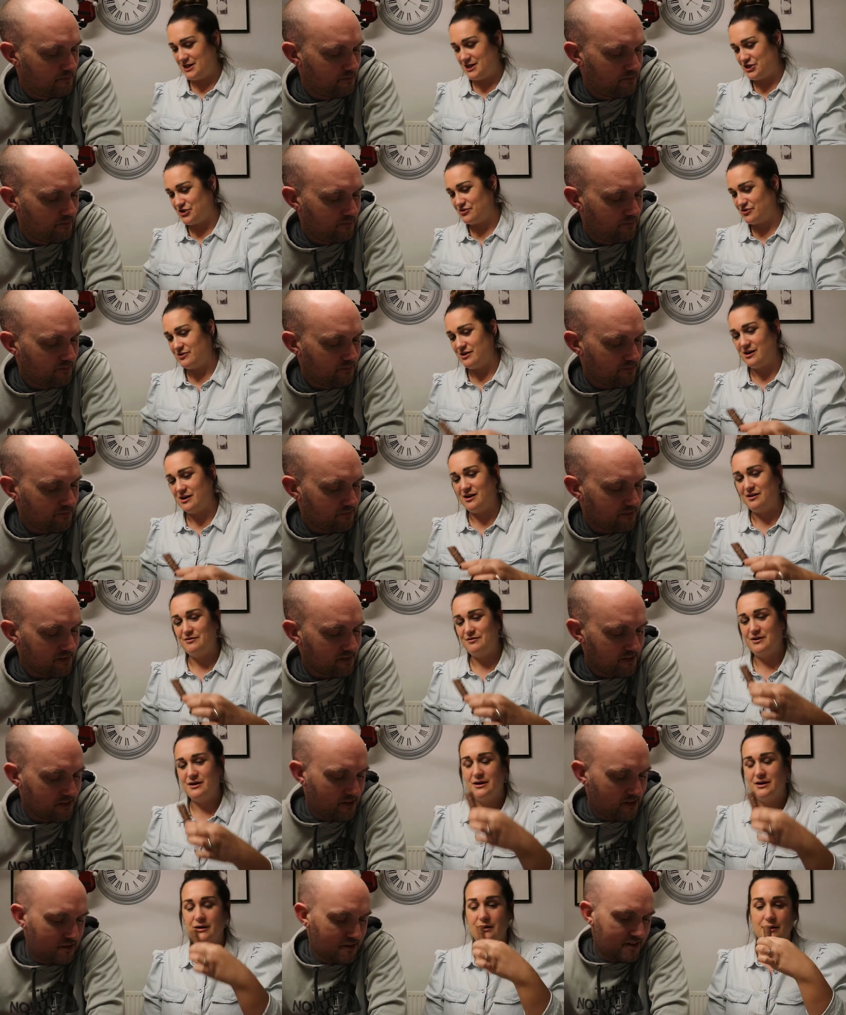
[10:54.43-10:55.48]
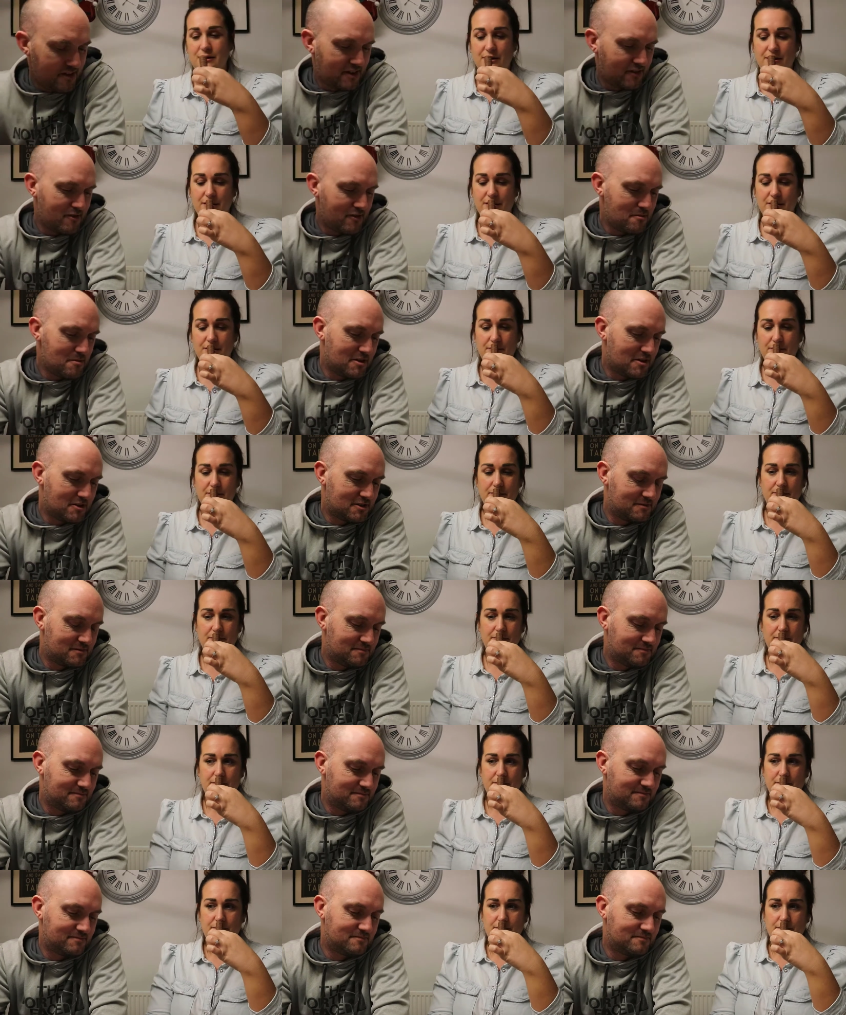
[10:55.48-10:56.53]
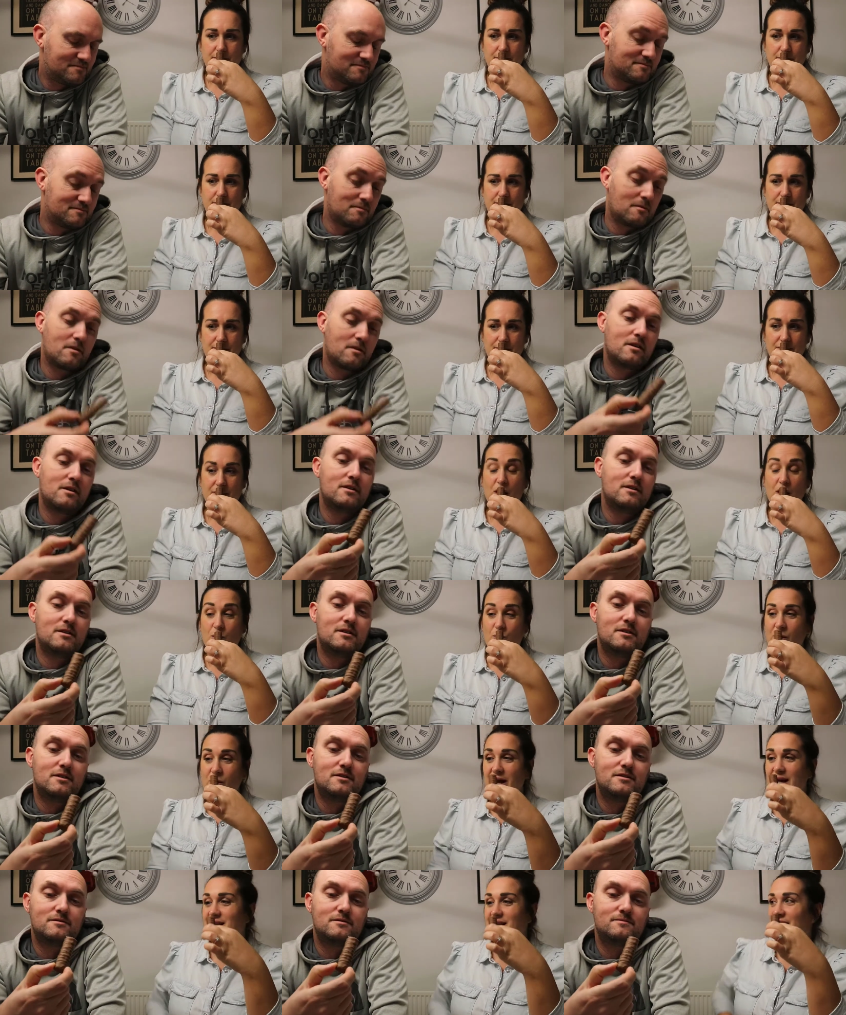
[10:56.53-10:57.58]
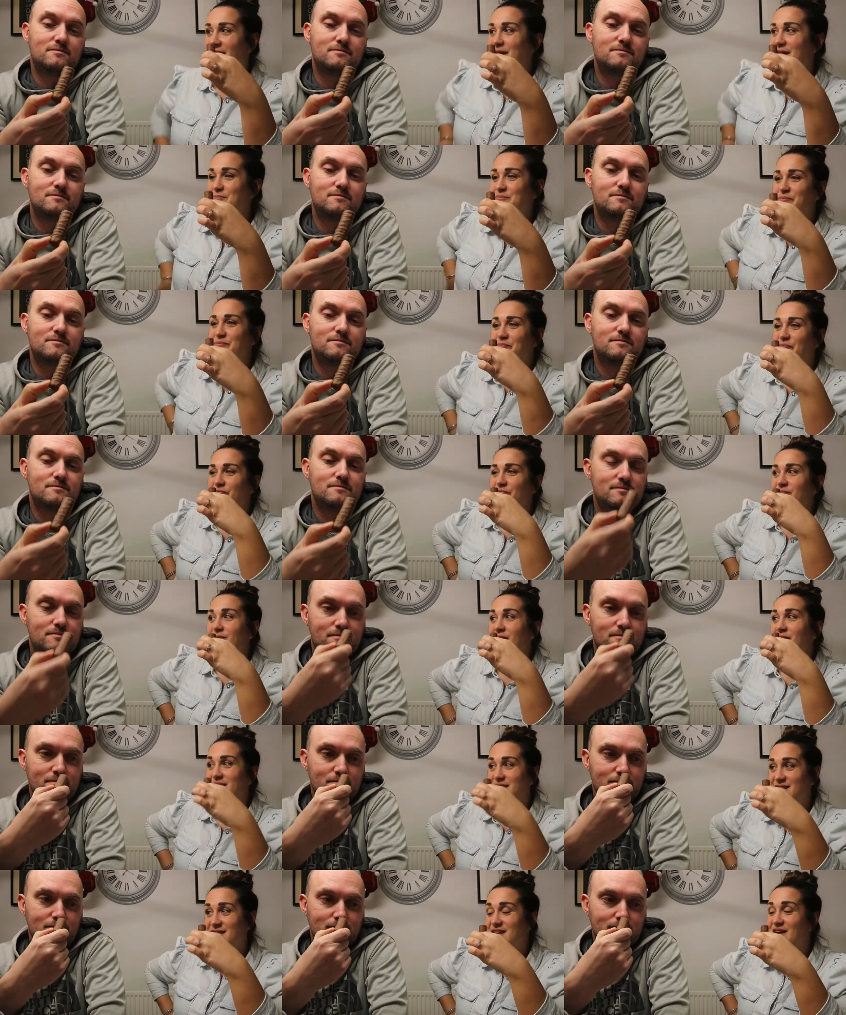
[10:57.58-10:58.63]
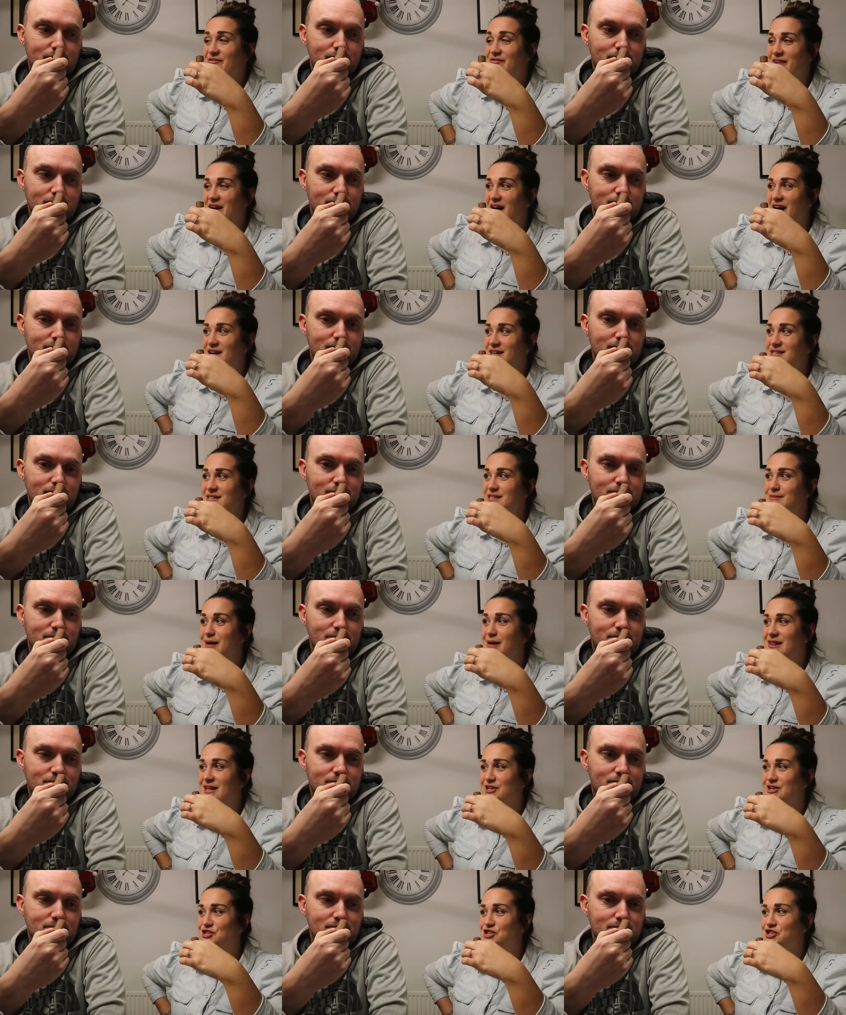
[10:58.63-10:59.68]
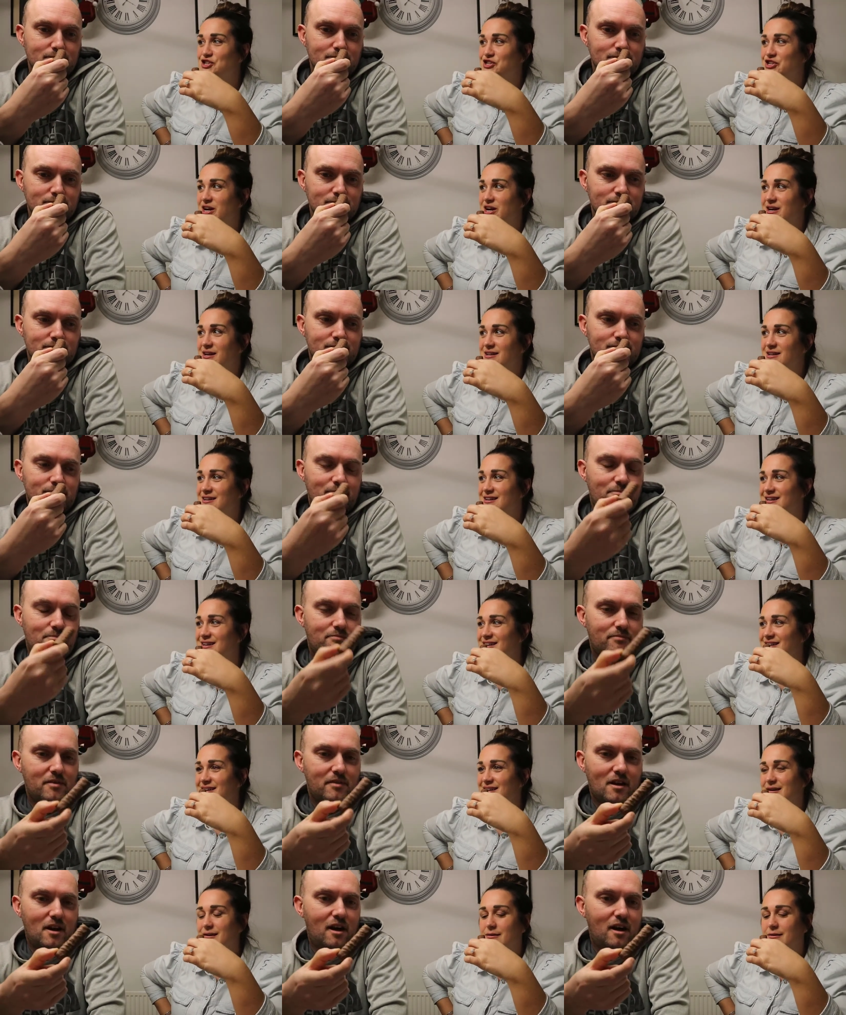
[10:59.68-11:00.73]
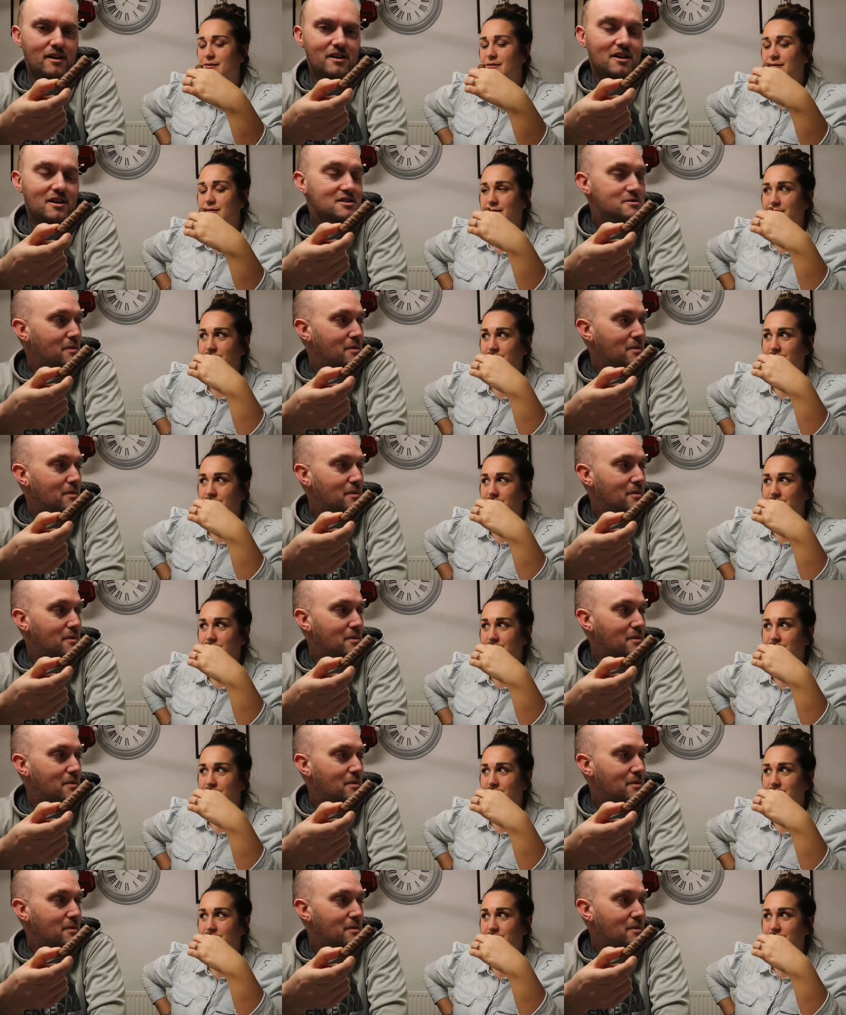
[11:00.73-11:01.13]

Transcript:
Speaker 1: There's your half.
Speaker 2: Well, thank you very much.
Speaker 1: Weirdly, sniff it, I can smell that ginger.
Speaker 2: I can't